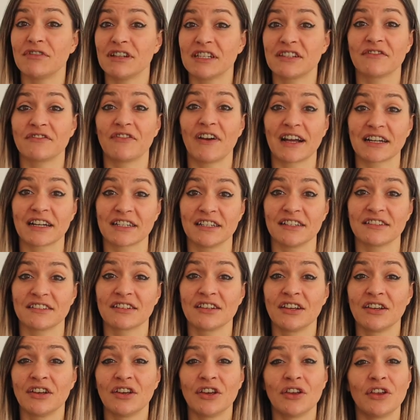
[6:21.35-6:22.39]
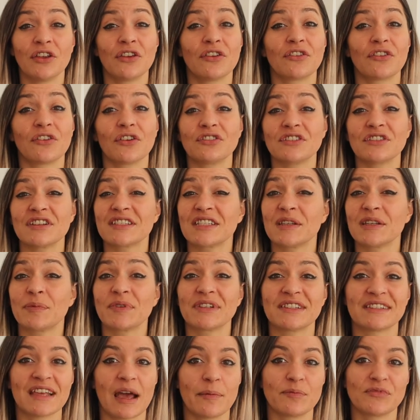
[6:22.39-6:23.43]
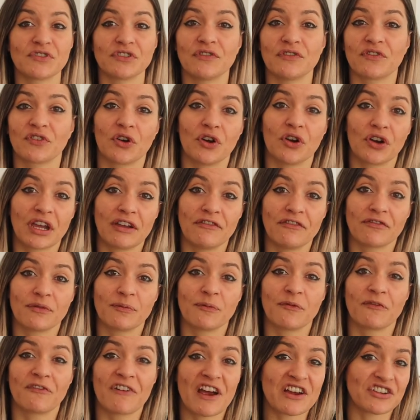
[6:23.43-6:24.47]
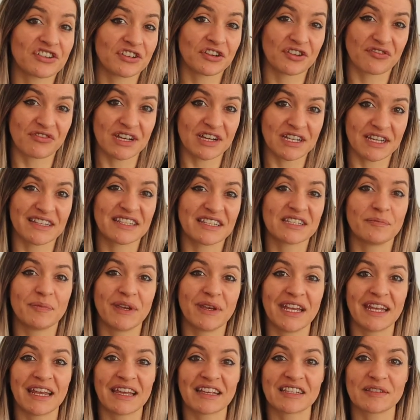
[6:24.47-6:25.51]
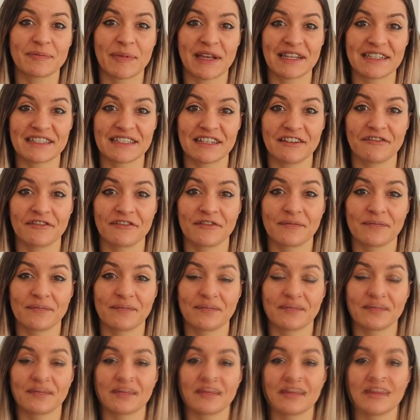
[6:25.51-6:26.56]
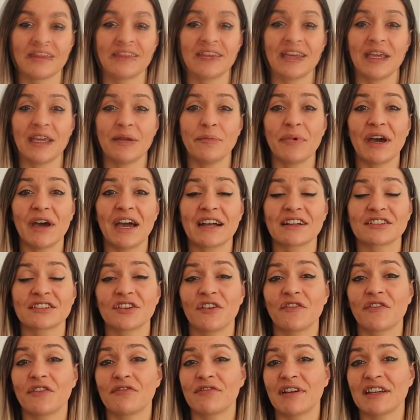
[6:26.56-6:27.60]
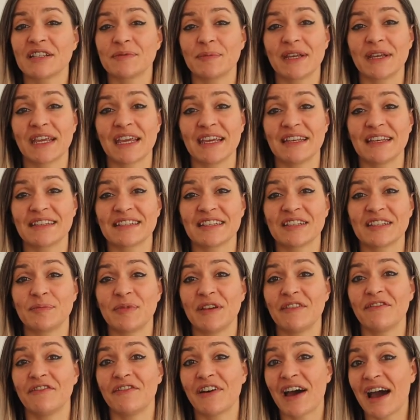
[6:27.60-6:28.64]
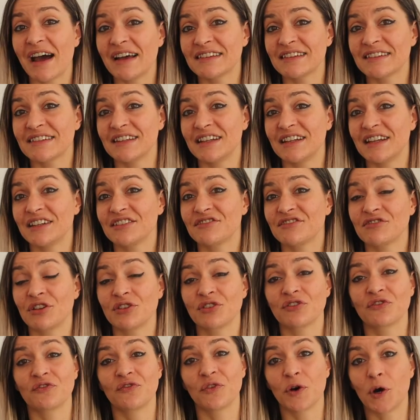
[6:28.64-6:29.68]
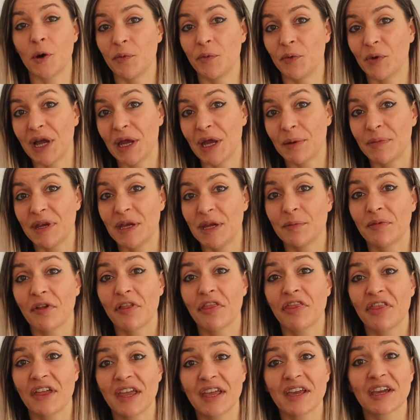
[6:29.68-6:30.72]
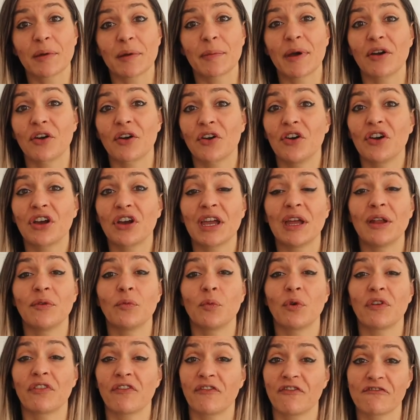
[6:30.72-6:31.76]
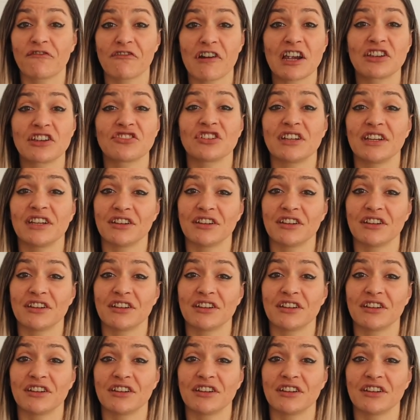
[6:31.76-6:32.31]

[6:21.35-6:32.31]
risk factors, such as the perception of cooking from fresh ingredients being expensive. The impact of the recipe kits has been vast and has transformed the way people think about cooking with fresh